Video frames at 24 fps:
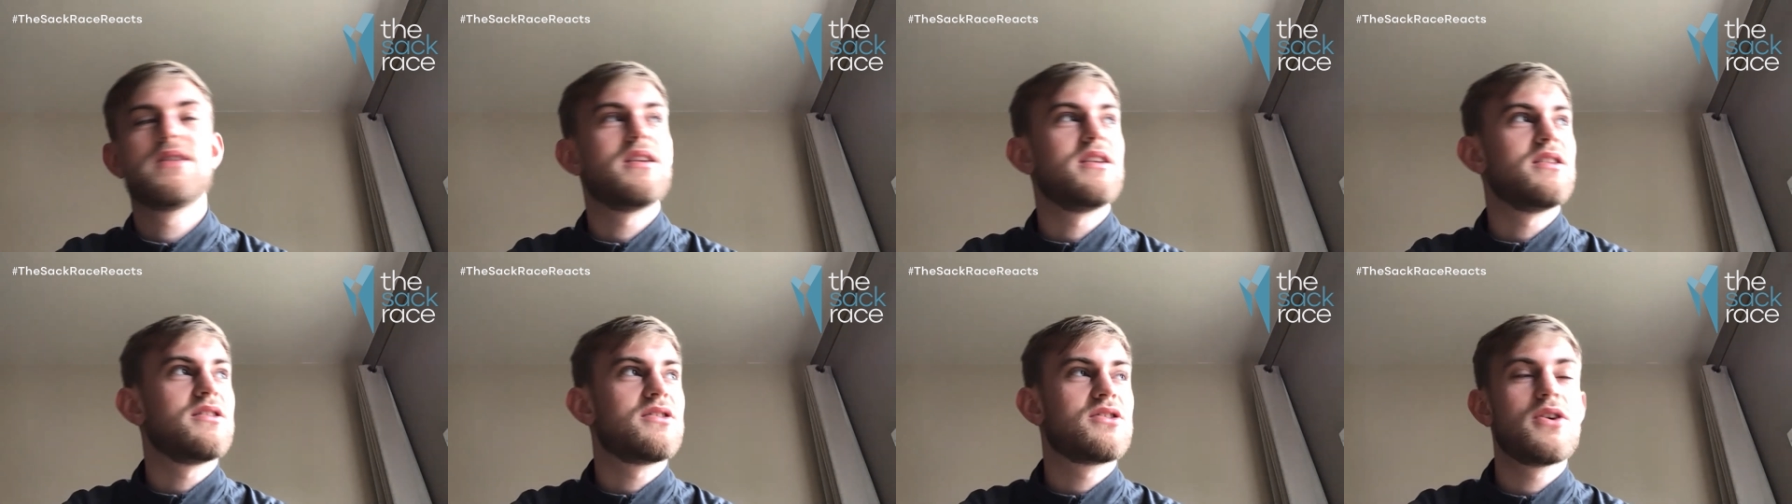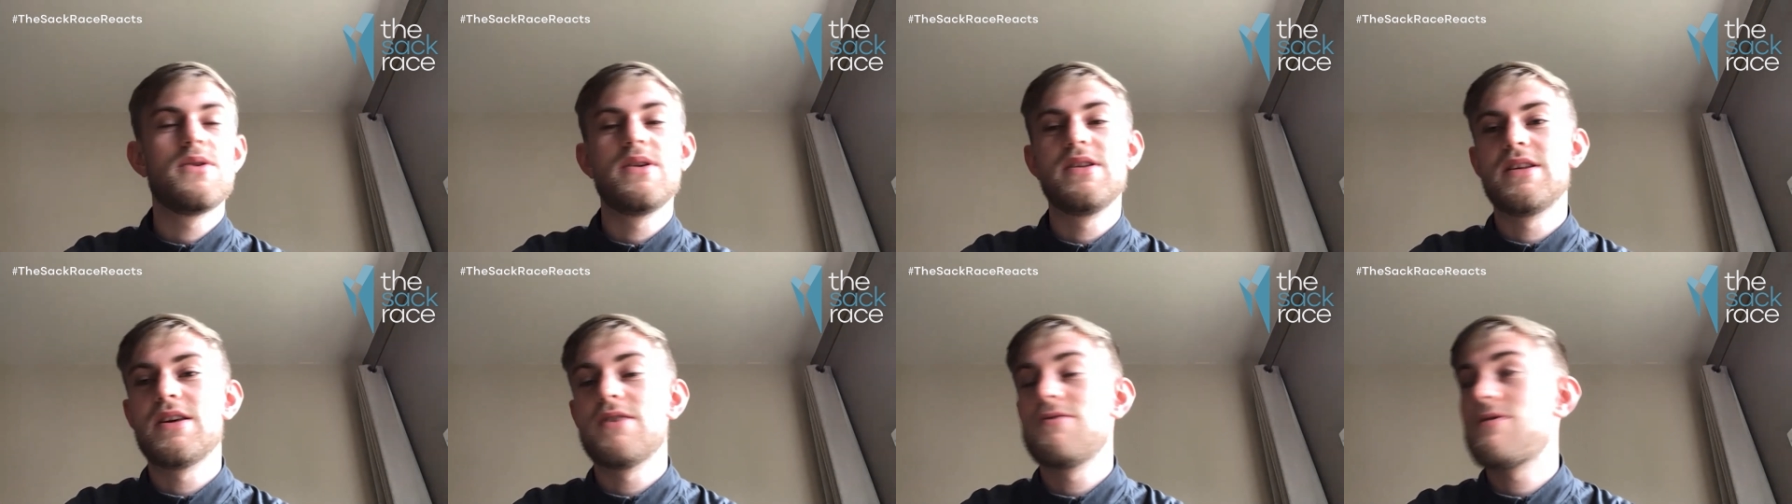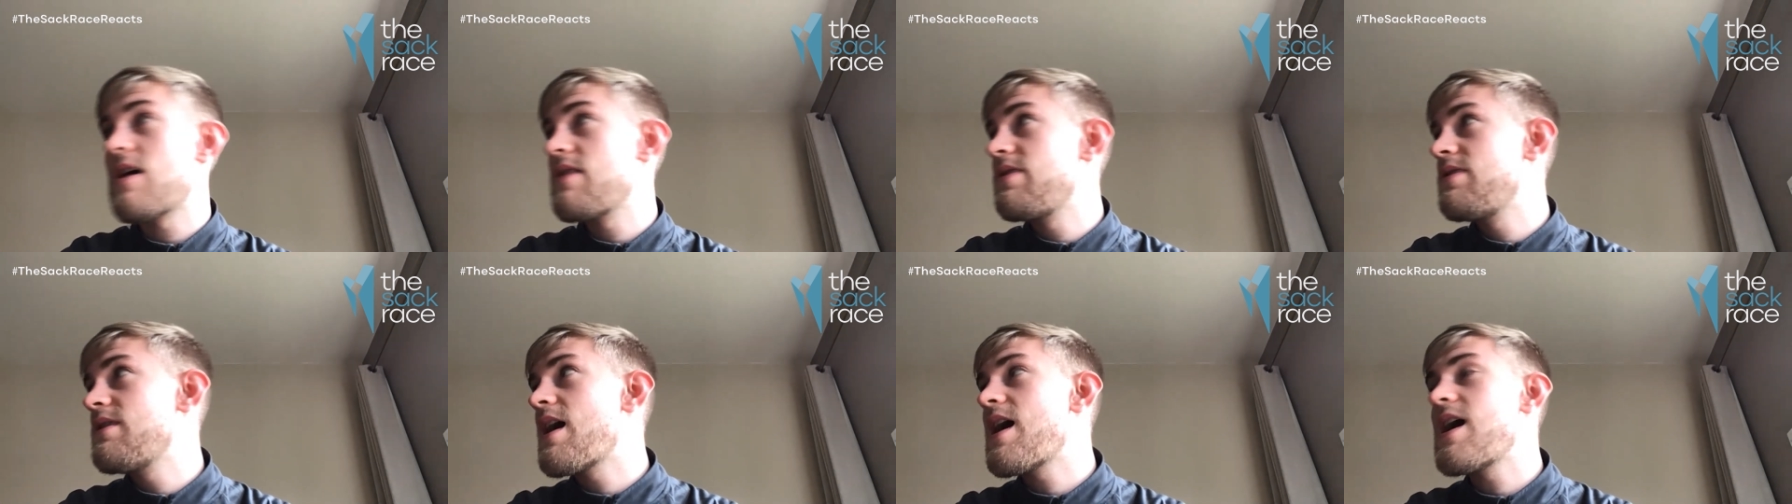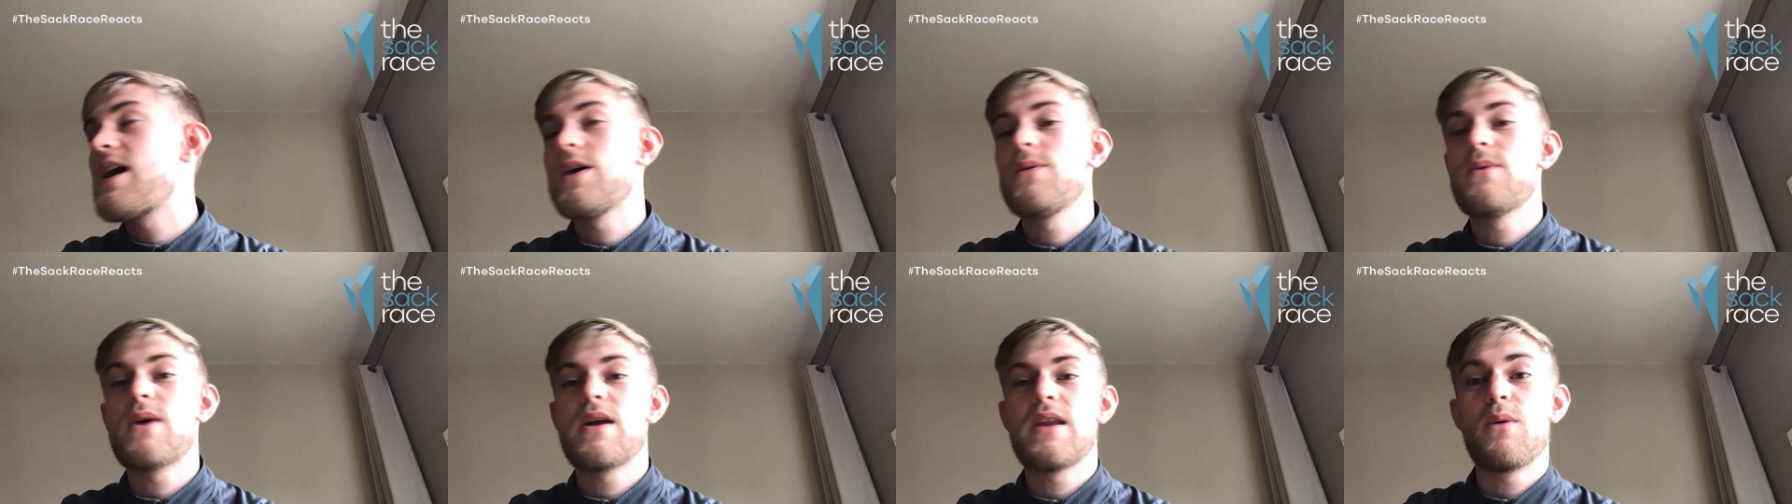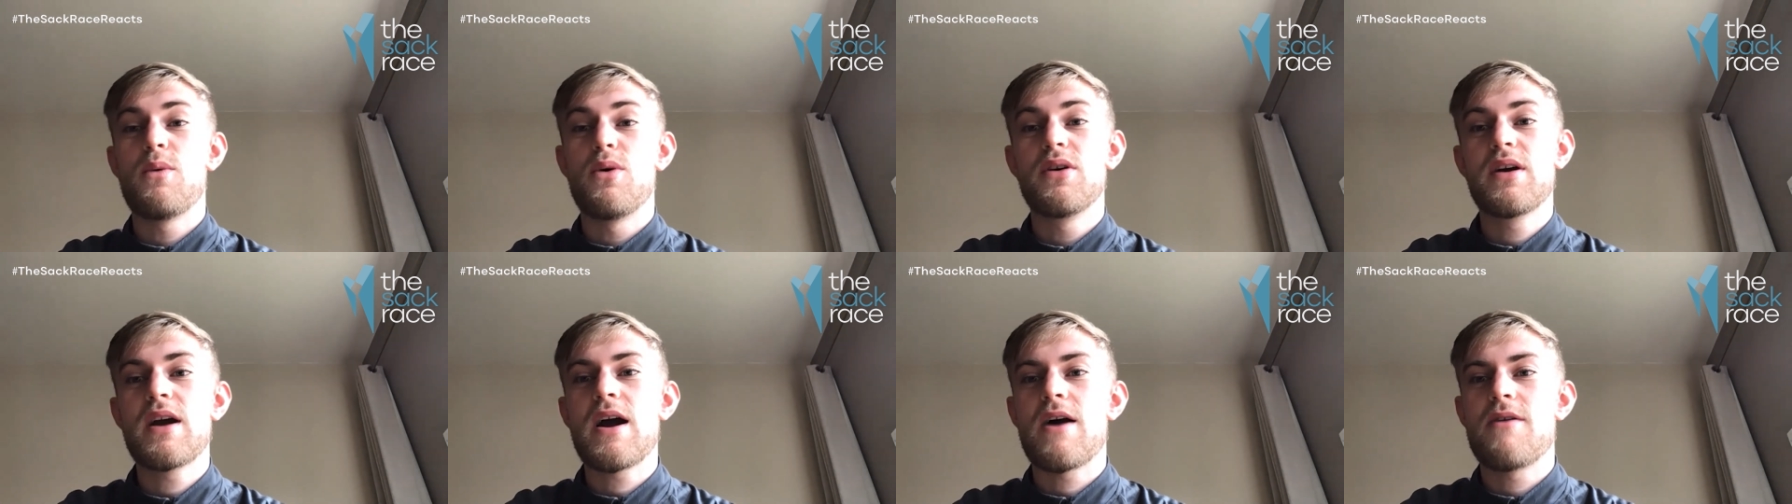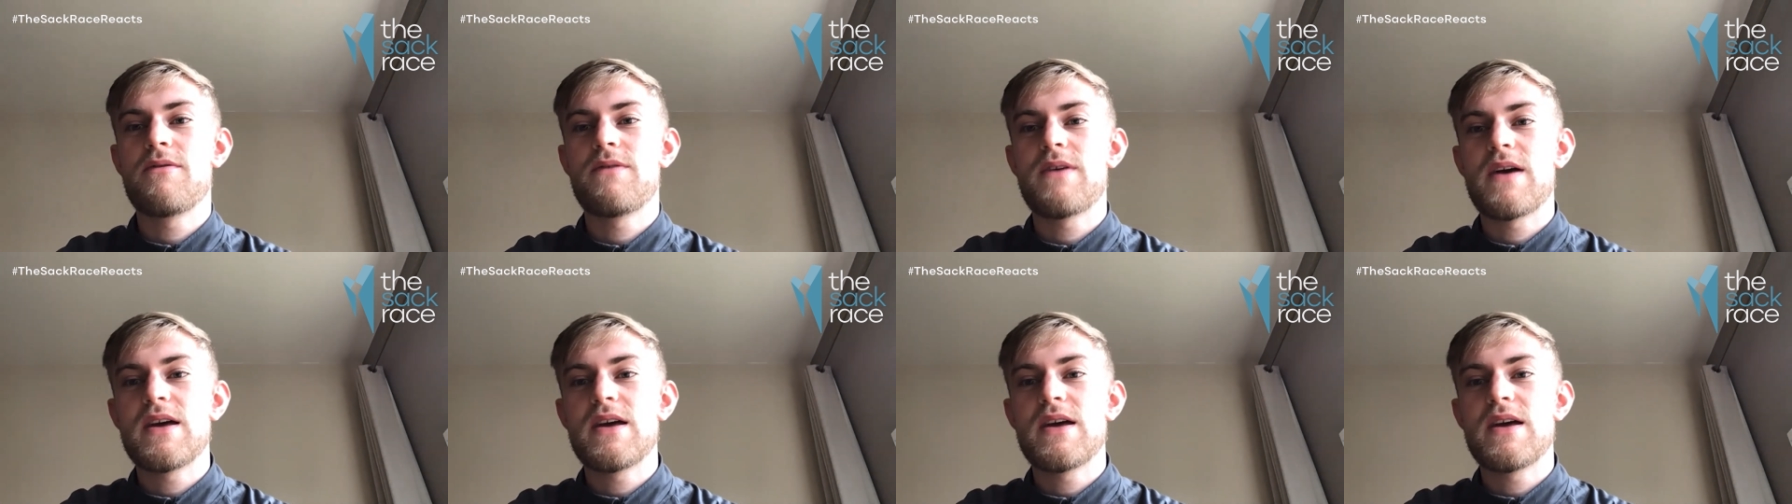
And as soon as he read that, he went, I want Gareth